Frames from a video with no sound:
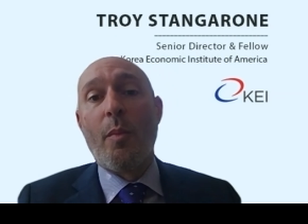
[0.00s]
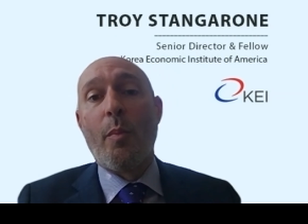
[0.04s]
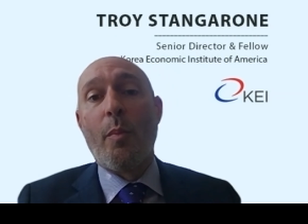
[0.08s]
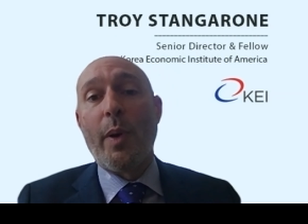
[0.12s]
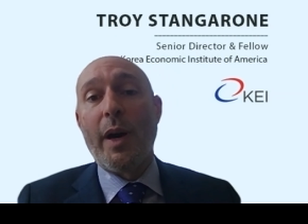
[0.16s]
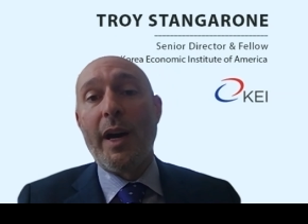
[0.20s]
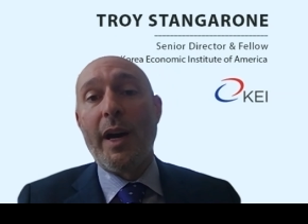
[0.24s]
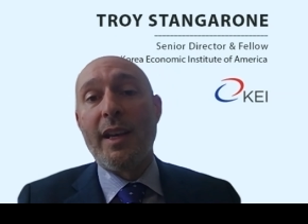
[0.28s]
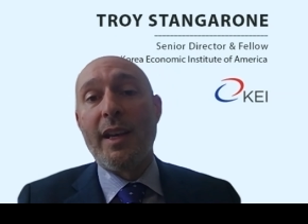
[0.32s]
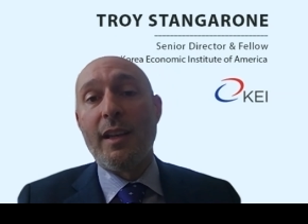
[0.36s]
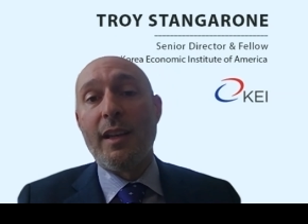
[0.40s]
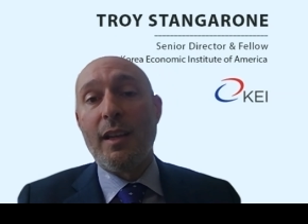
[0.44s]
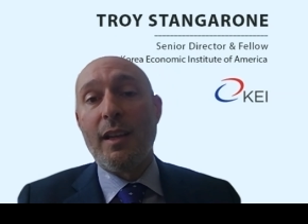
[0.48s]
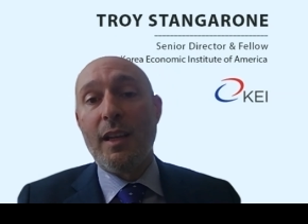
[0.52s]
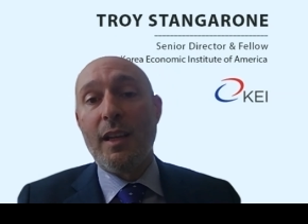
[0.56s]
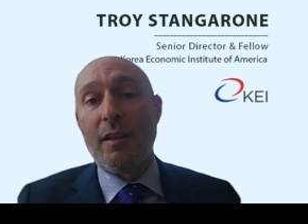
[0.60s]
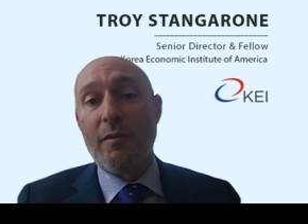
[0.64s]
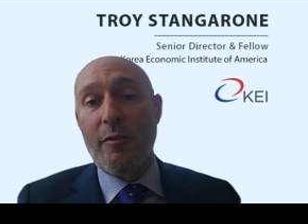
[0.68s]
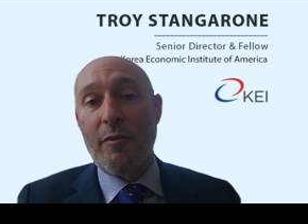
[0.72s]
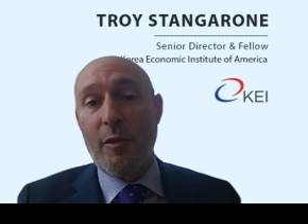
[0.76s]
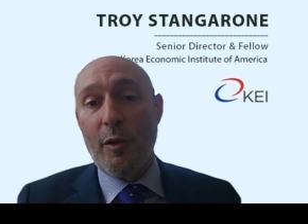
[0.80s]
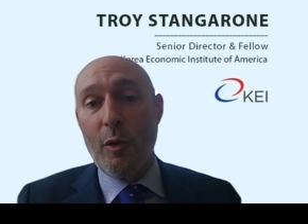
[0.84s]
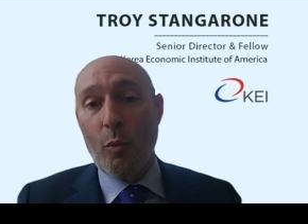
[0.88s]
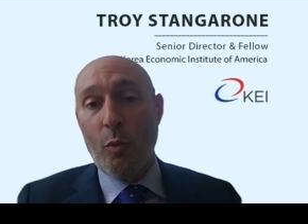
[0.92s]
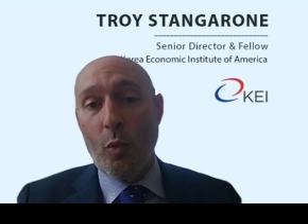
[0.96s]
But
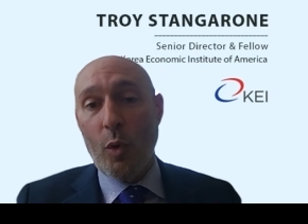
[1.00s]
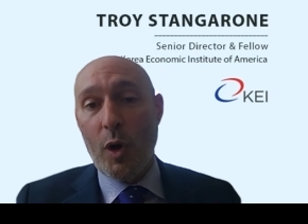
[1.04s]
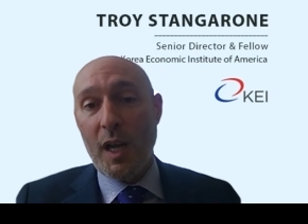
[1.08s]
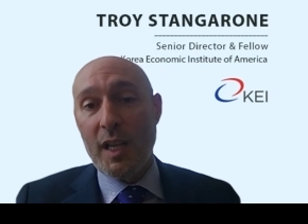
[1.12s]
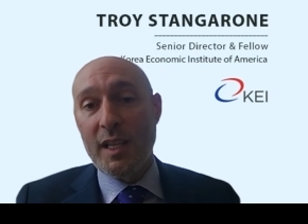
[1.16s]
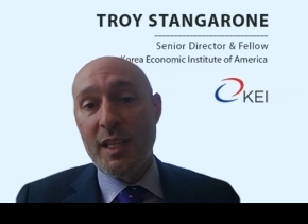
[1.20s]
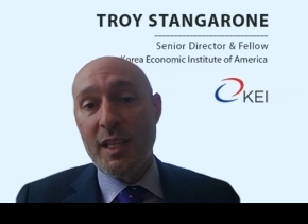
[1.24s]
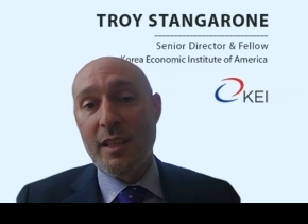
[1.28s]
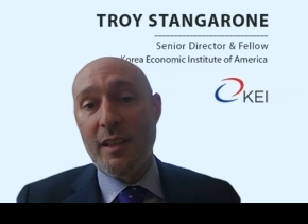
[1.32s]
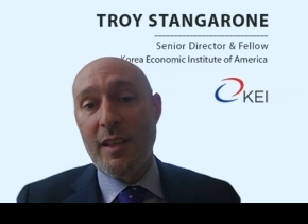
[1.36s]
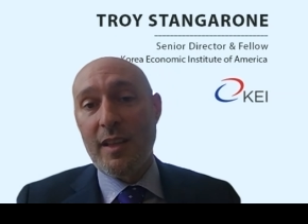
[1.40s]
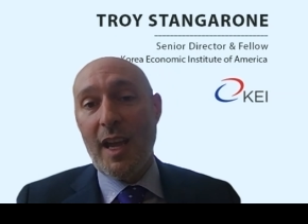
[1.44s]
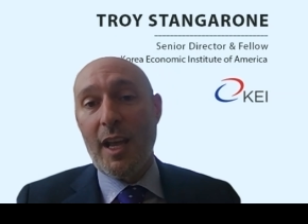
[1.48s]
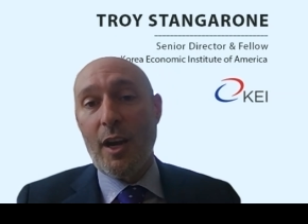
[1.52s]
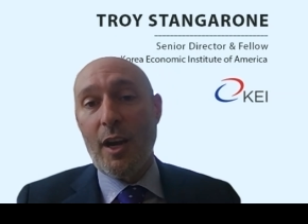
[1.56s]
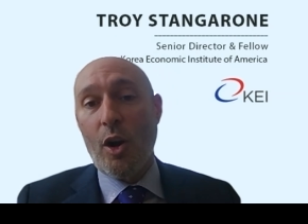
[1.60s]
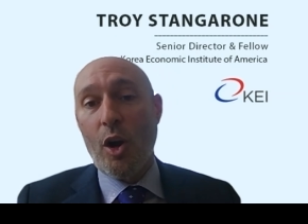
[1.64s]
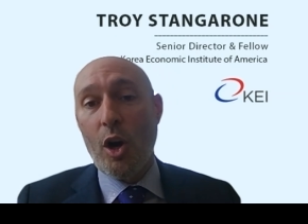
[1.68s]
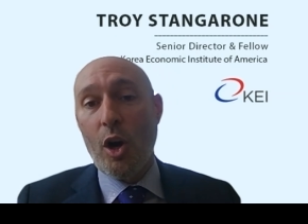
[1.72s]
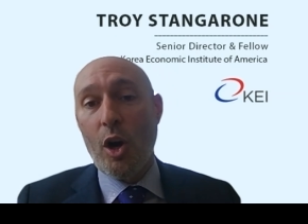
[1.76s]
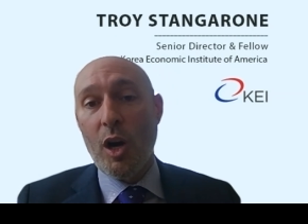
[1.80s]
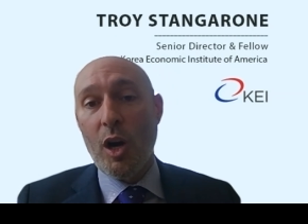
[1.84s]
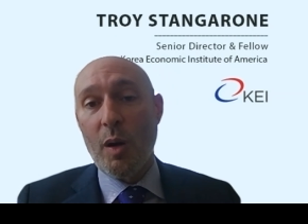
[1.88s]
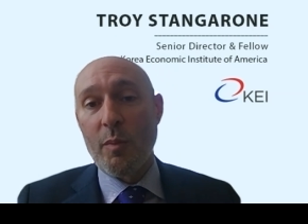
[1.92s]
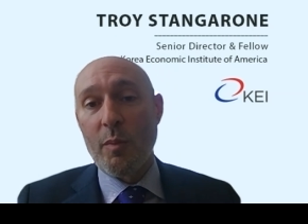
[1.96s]
if there was that
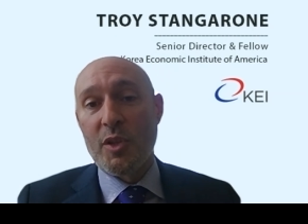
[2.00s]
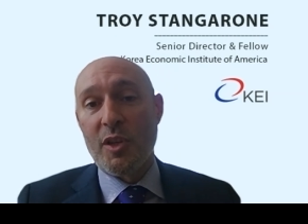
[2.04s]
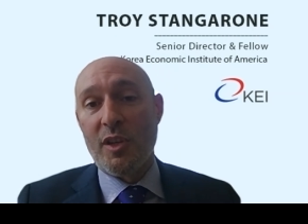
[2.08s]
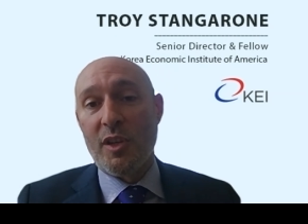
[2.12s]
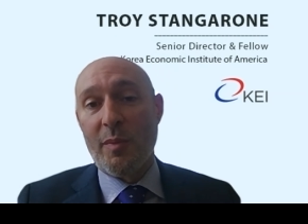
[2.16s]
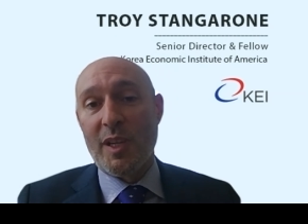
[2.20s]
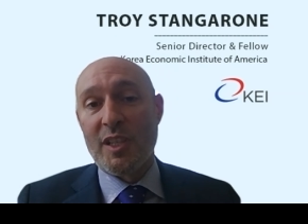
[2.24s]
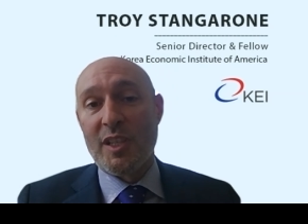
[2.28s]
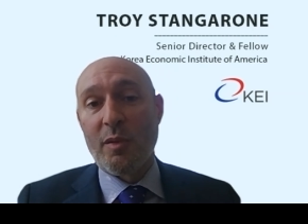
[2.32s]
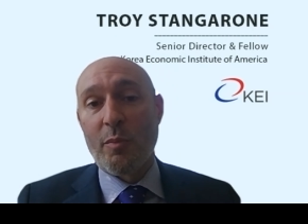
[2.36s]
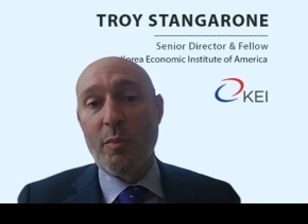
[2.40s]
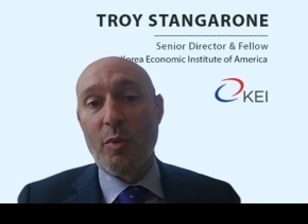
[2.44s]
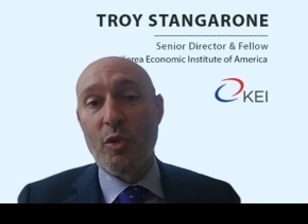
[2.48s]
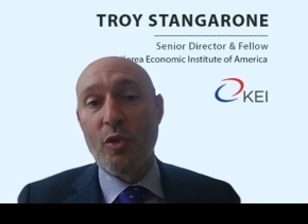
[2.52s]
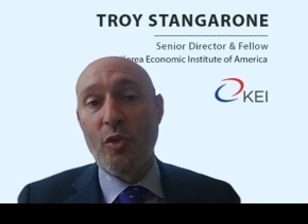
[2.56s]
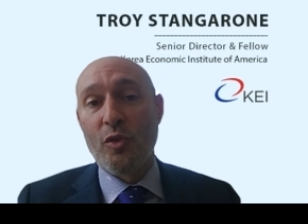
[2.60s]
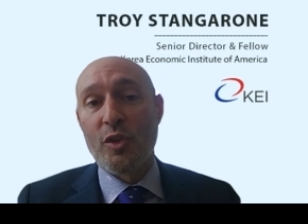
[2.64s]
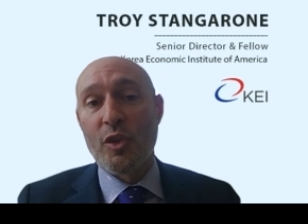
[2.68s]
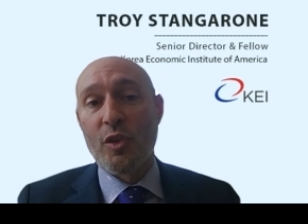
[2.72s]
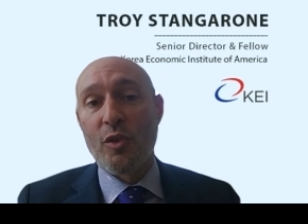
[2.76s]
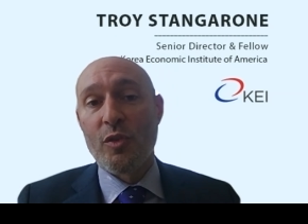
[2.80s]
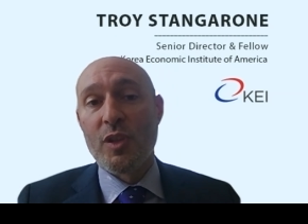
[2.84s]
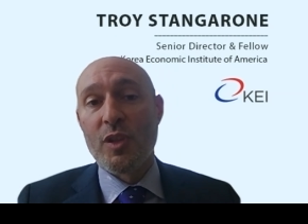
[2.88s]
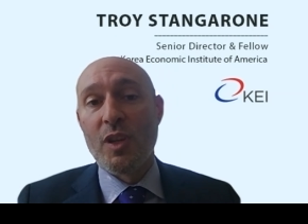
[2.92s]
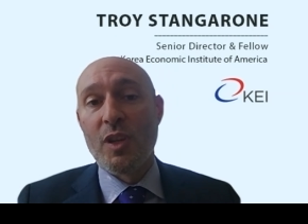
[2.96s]
harm to domestic
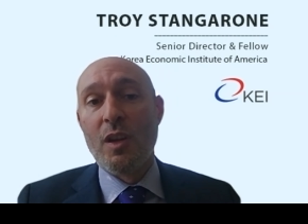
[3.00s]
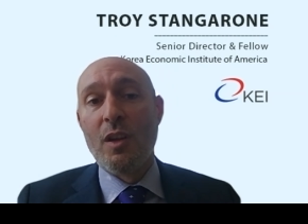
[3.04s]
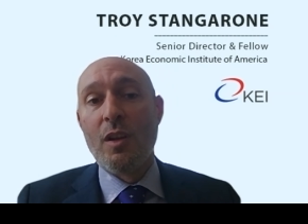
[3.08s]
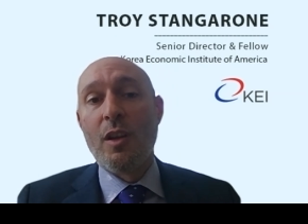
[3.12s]
producers,